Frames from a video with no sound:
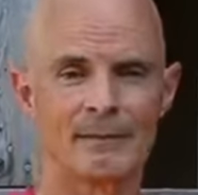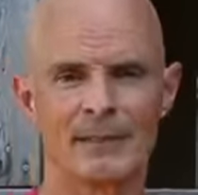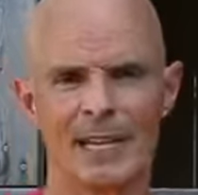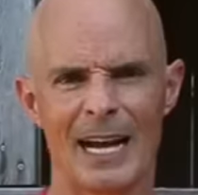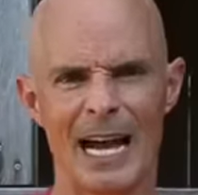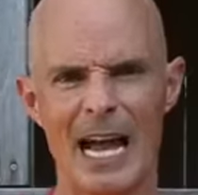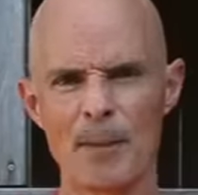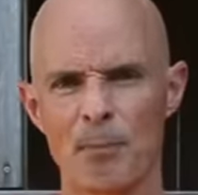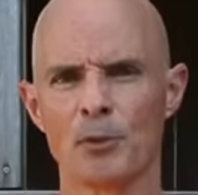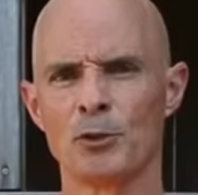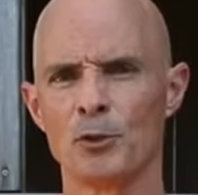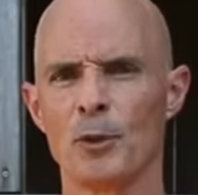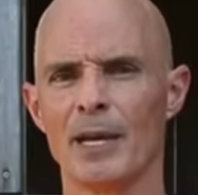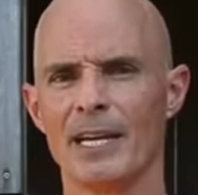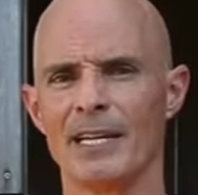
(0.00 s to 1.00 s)
A HiPo
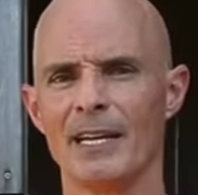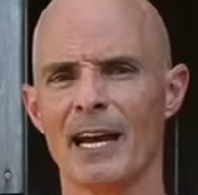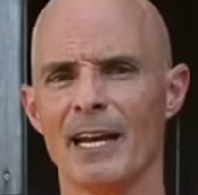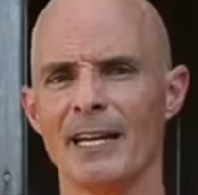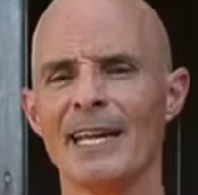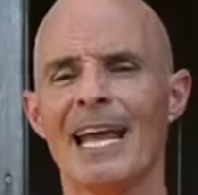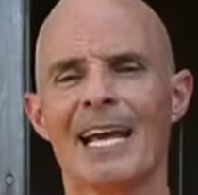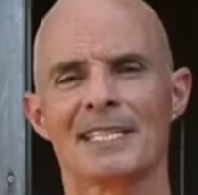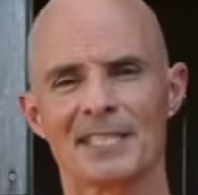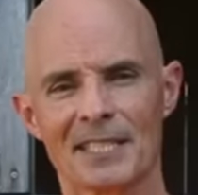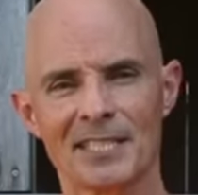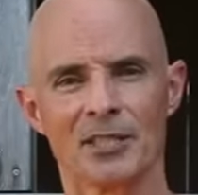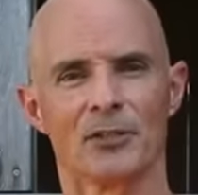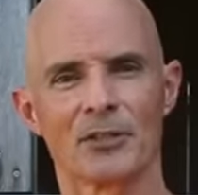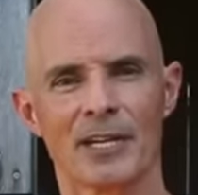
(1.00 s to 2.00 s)
289 has a
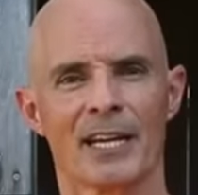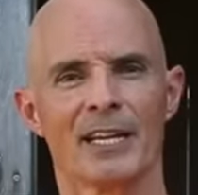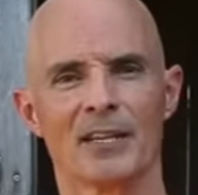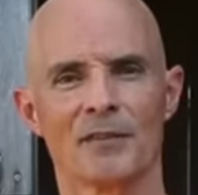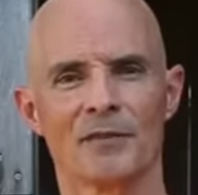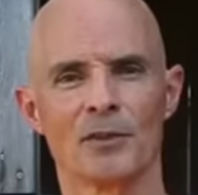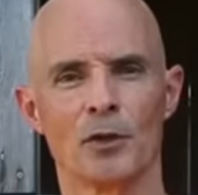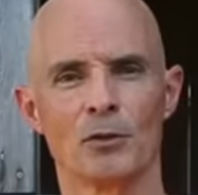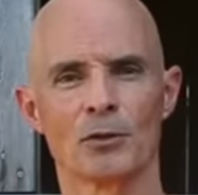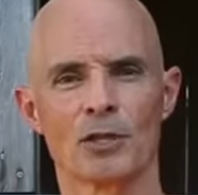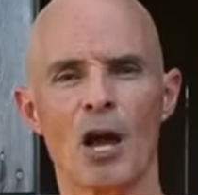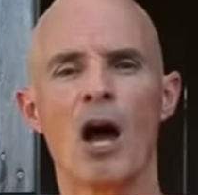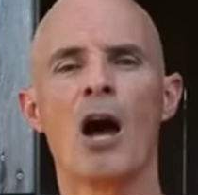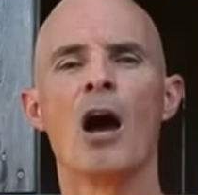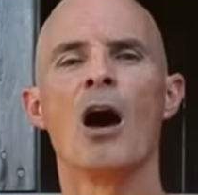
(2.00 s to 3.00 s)
cylinder head that flows
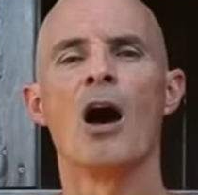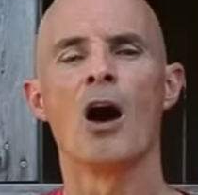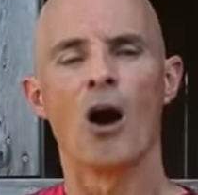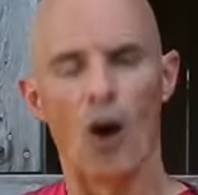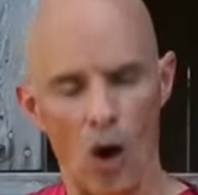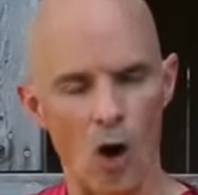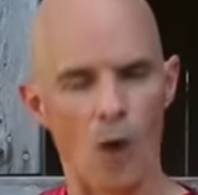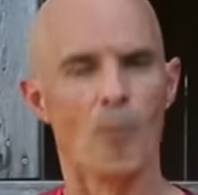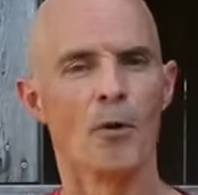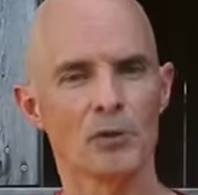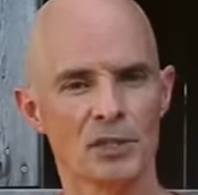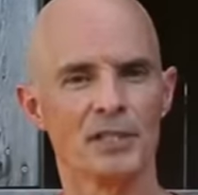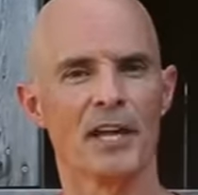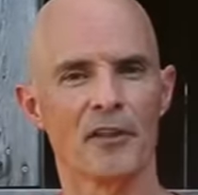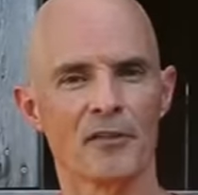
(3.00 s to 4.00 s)
almost
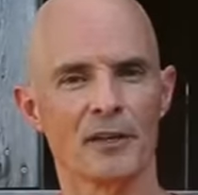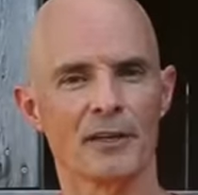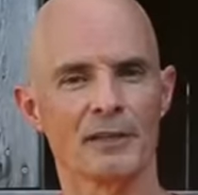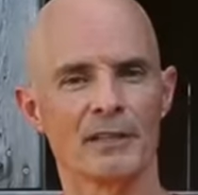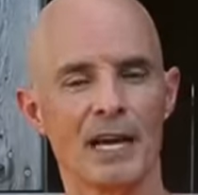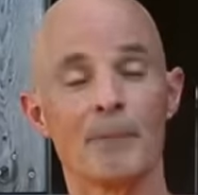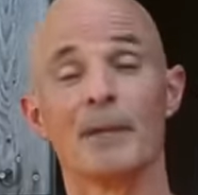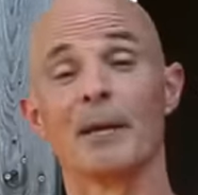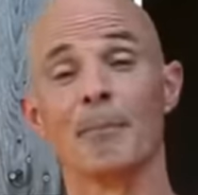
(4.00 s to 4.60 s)
nothing. I mean, a